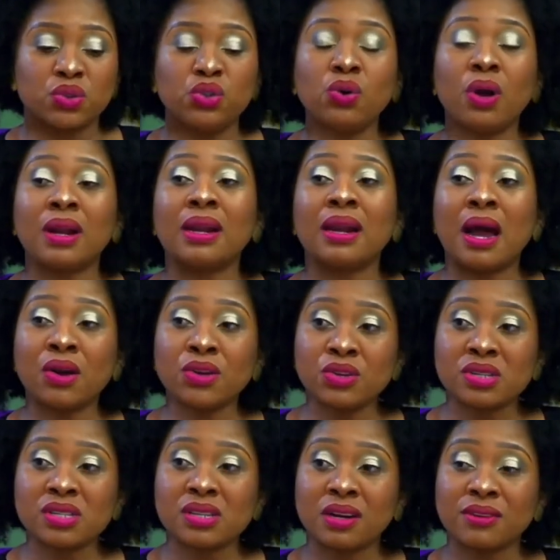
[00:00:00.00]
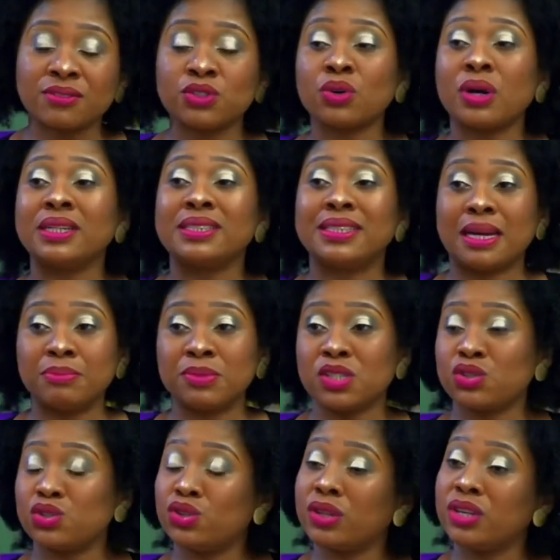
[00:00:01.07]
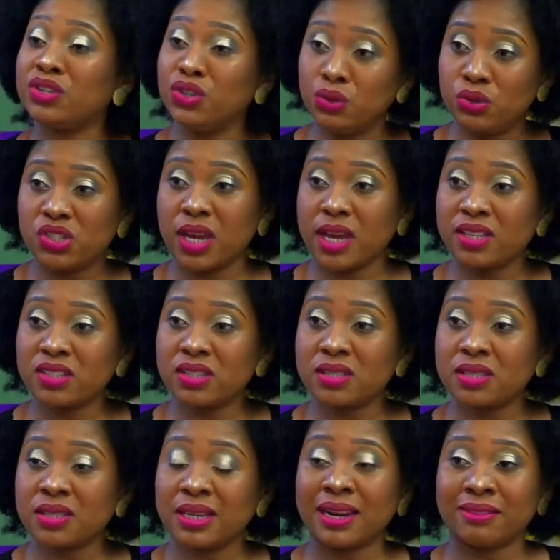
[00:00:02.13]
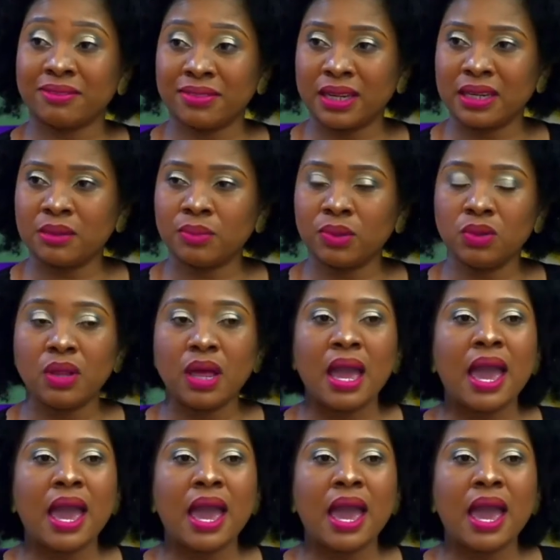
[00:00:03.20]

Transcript: you allow yourself to adapt to the new changes that are available,